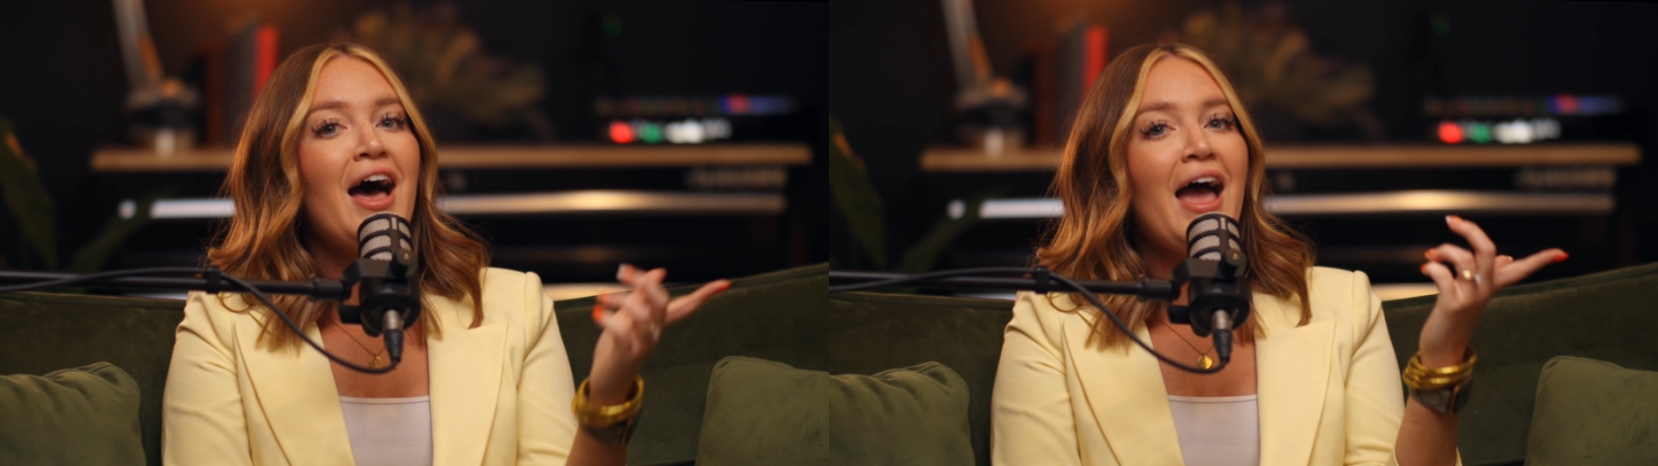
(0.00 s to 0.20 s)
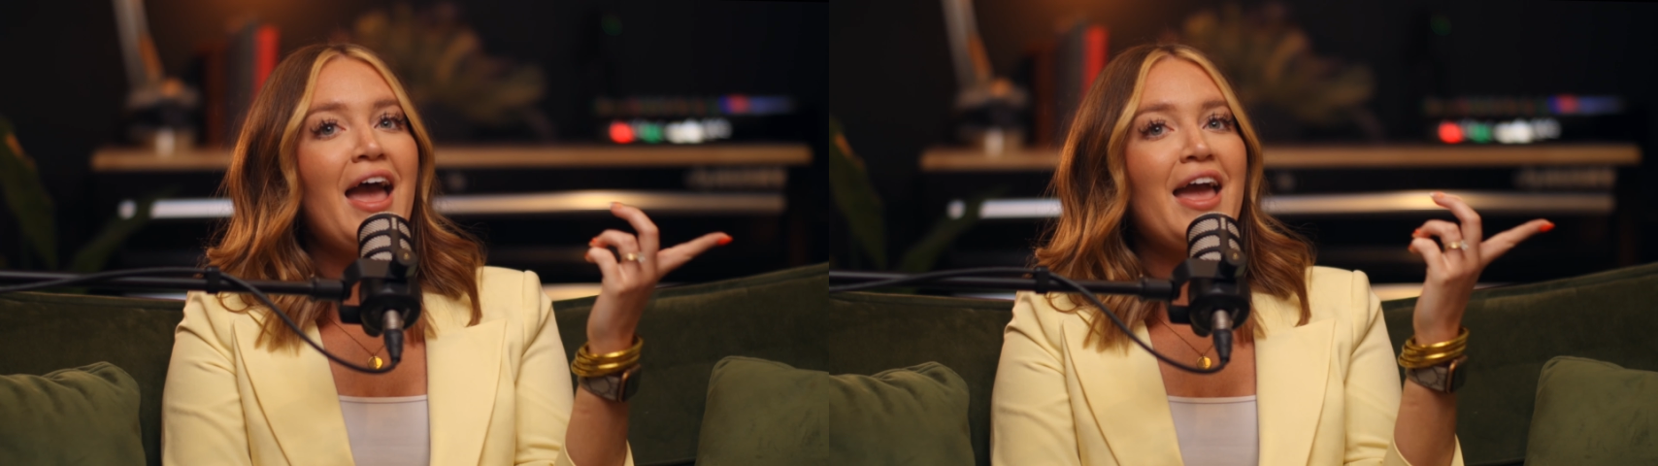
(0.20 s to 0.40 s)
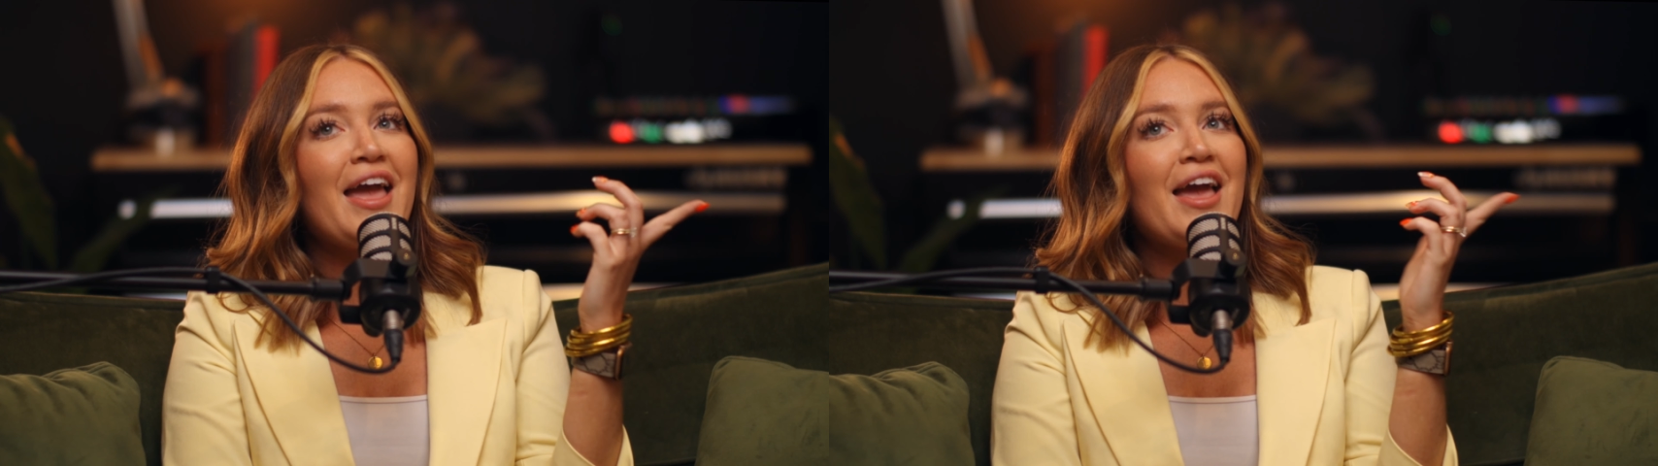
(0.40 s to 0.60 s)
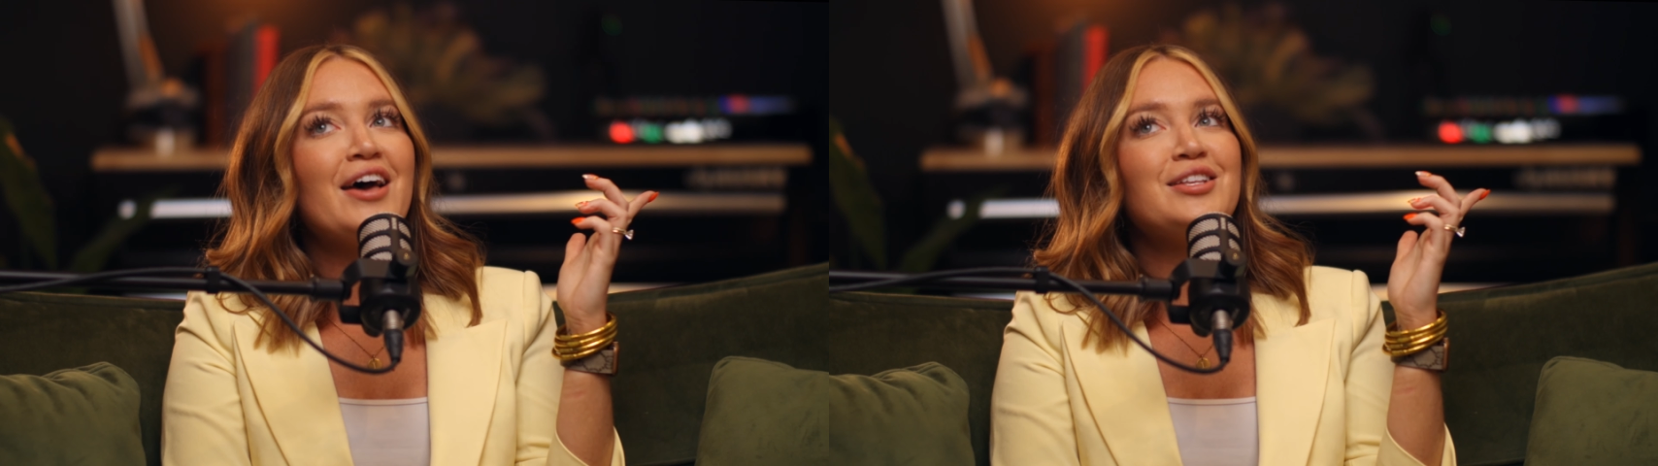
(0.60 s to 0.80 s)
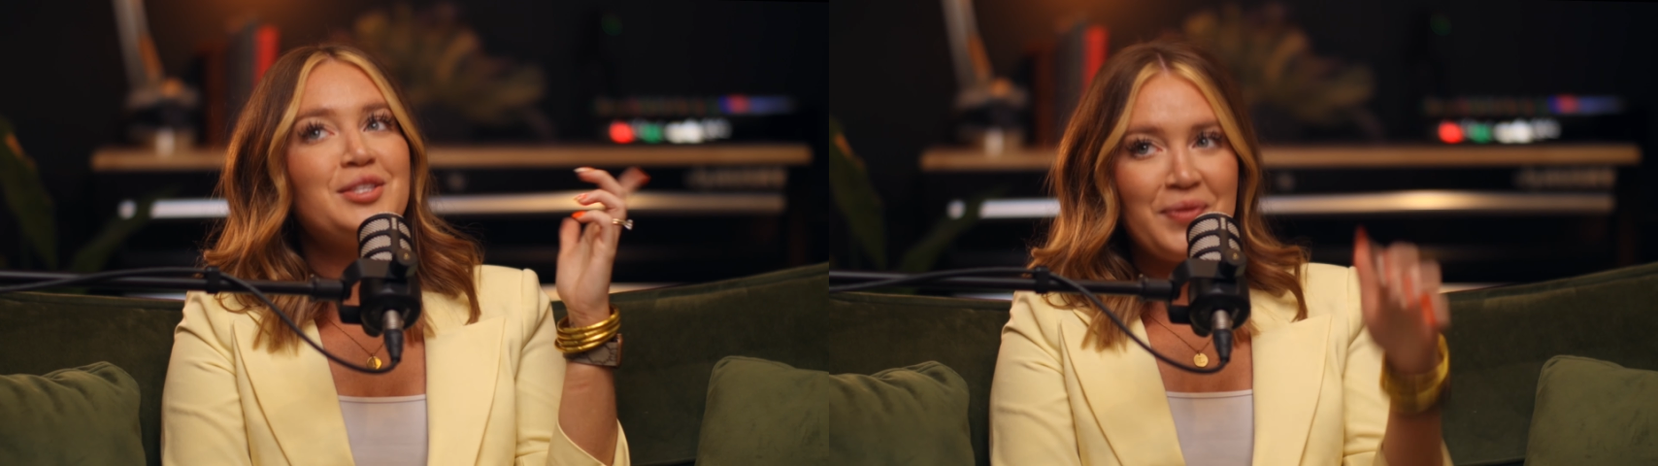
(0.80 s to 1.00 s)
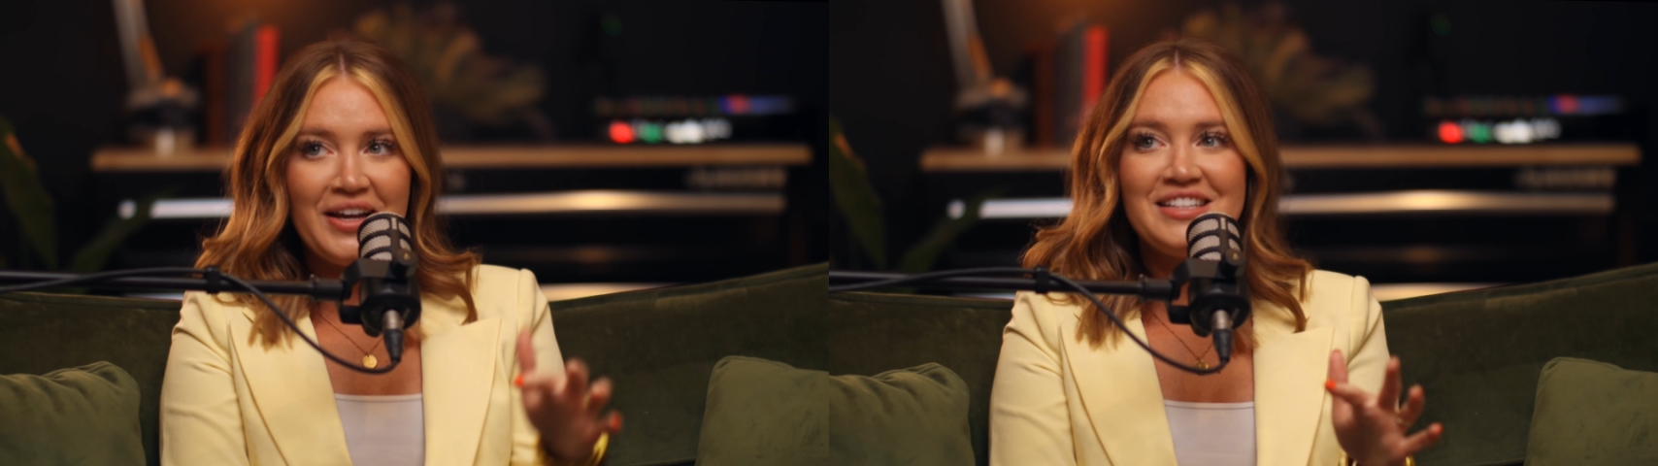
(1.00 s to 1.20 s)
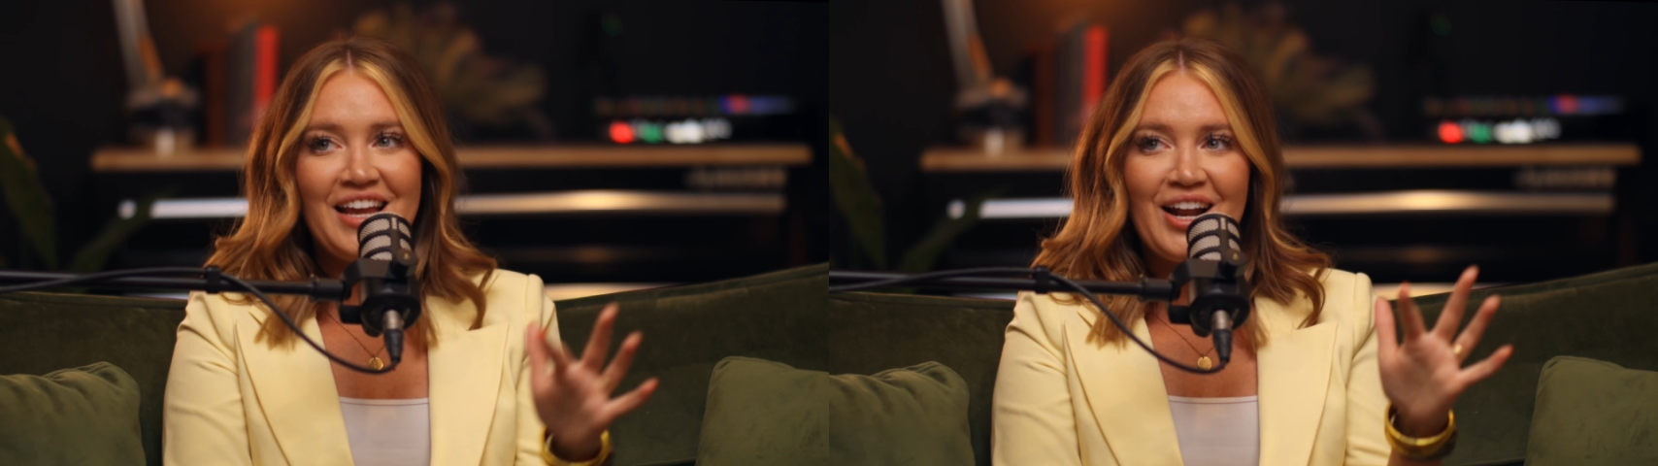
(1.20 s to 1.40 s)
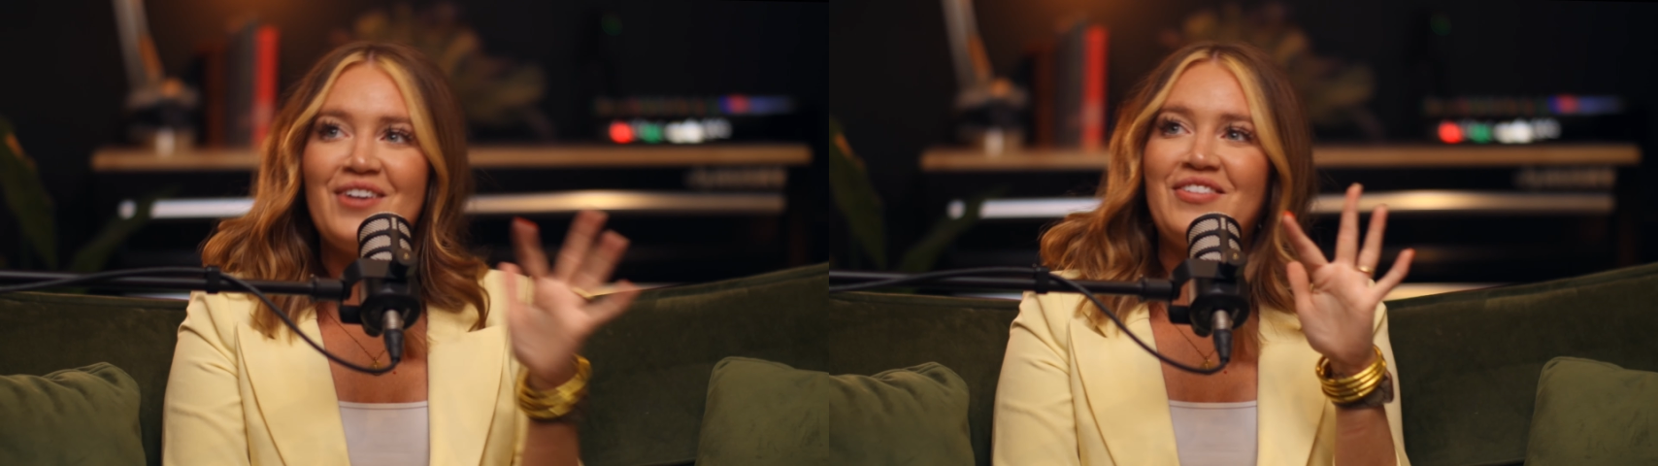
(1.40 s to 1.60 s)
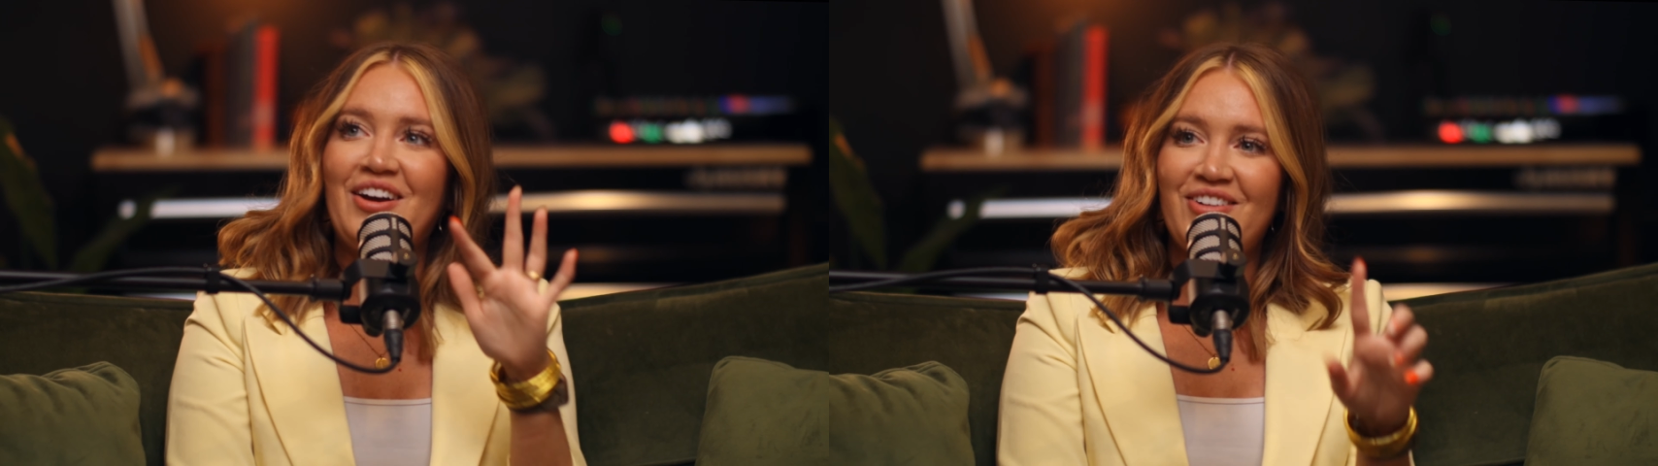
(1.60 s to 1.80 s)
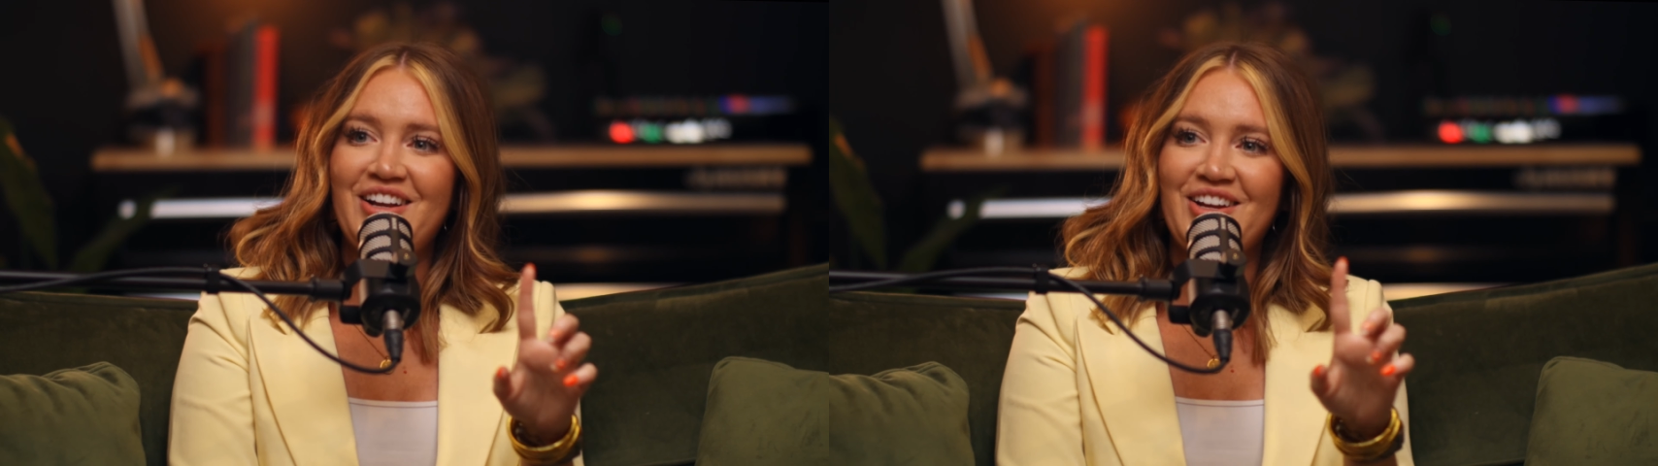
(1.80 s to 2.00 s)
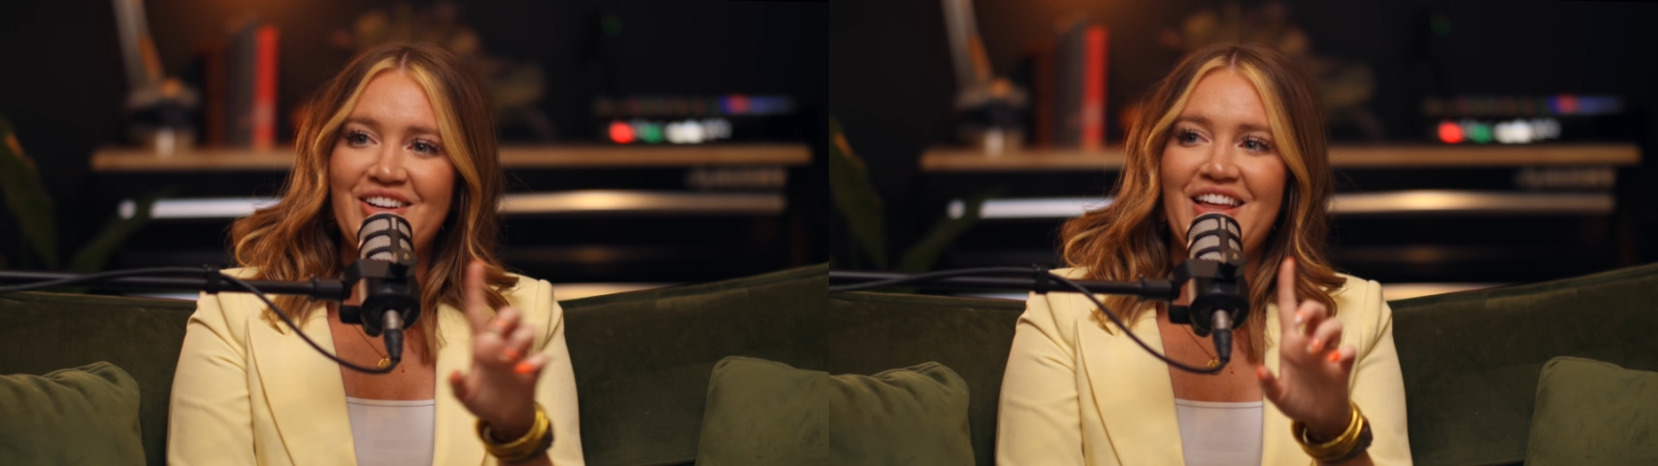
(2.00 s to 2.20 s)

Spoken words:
a spray tan on my 1 year.